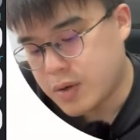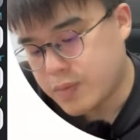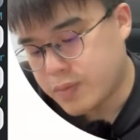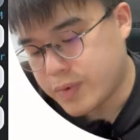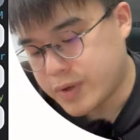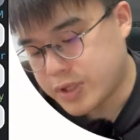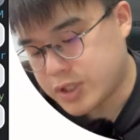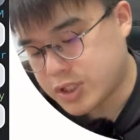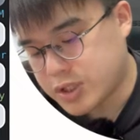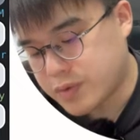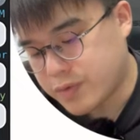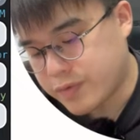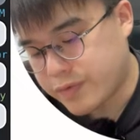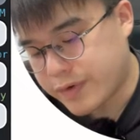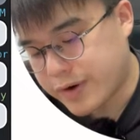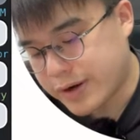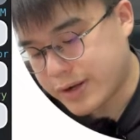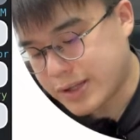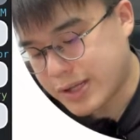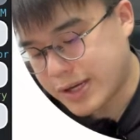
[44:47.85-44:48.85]
which
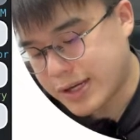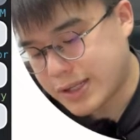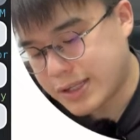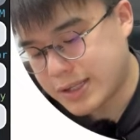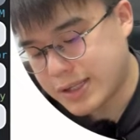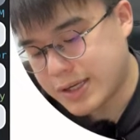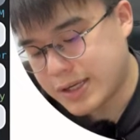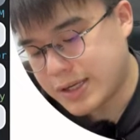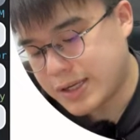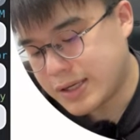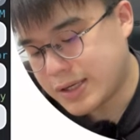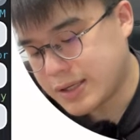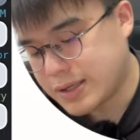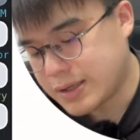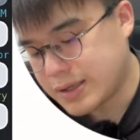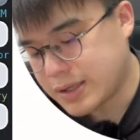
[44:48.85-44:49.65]
very likely